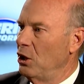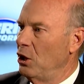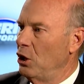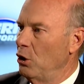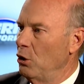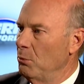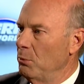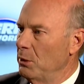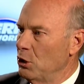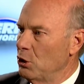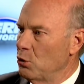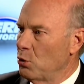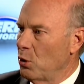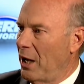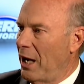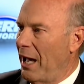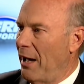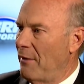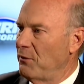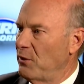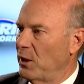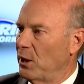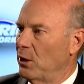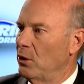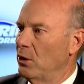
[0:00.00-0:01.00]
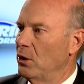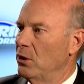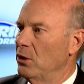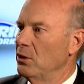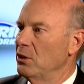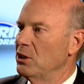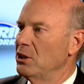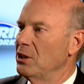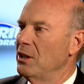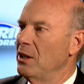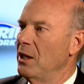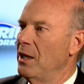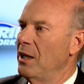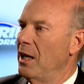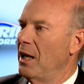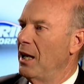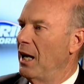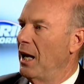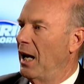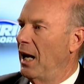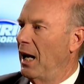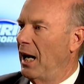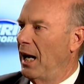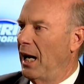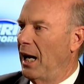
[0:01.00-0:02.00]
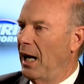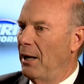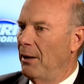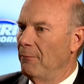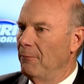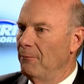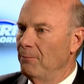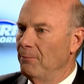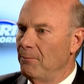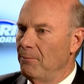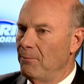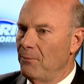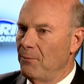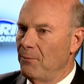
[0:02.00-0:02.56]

human traffickers, um,